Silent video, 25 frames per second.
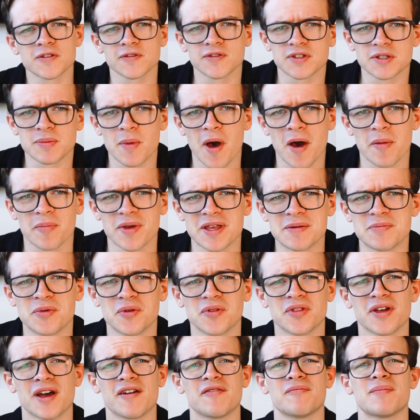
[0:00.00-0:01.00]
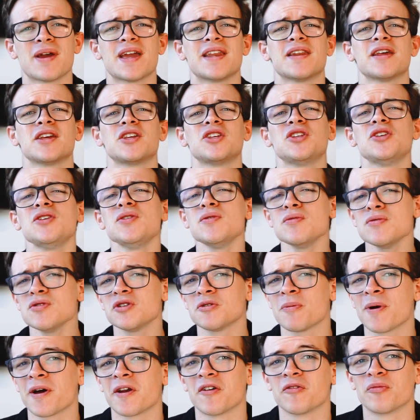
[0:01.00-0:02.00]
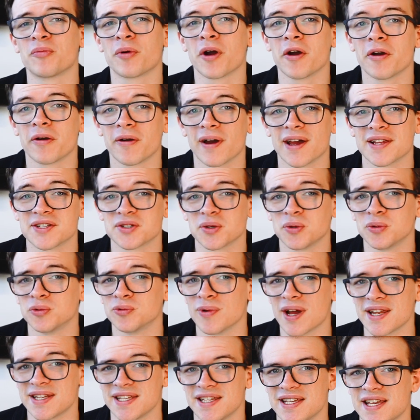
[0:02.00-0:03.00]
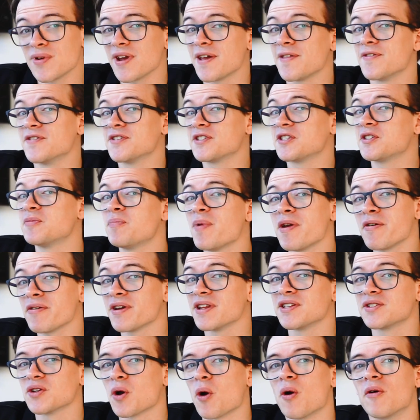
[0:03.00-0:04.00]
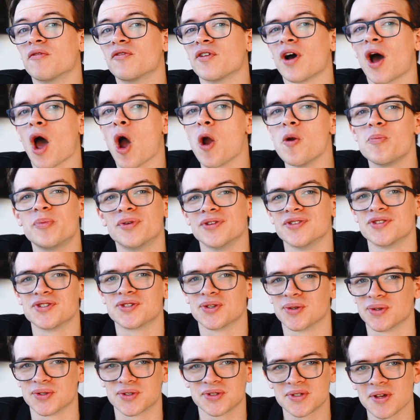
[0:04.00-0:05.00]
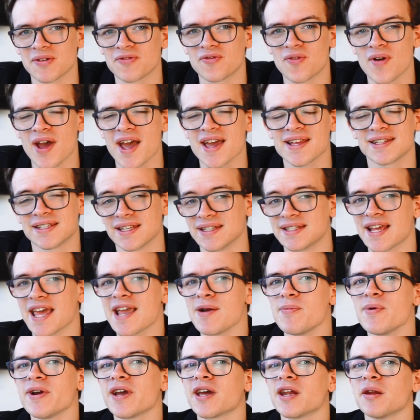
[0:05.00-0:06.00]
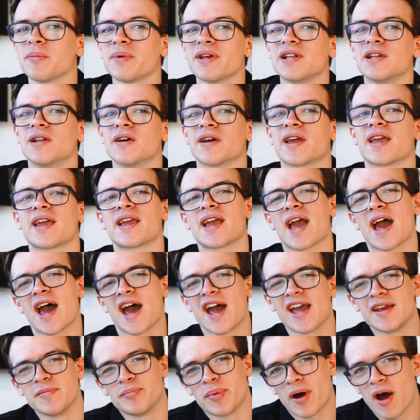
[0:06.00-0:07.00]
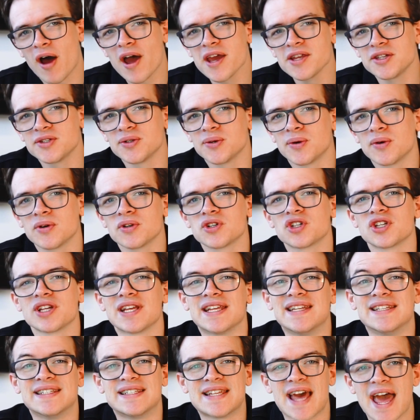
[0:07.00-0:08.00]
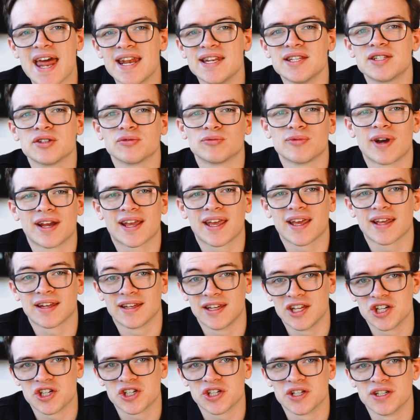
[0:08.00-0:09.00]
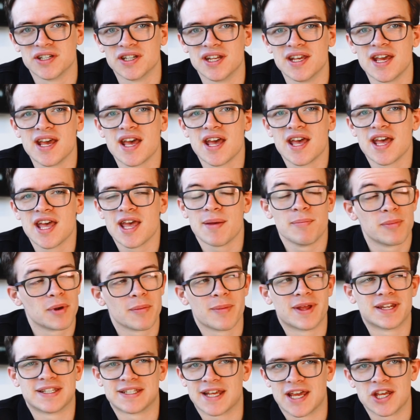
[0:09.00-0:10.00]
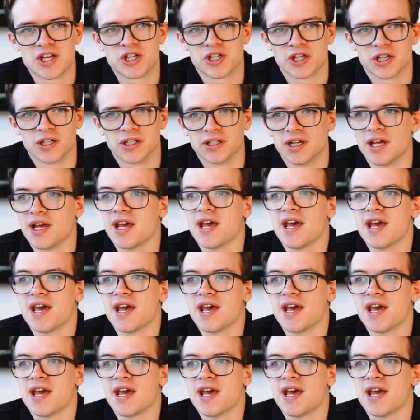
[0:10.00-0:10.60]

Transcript: of smart people that have made a huge amount of progress already. In the spirit of open source software, today we're going to be looking at a PyTorch intent recognition implementation.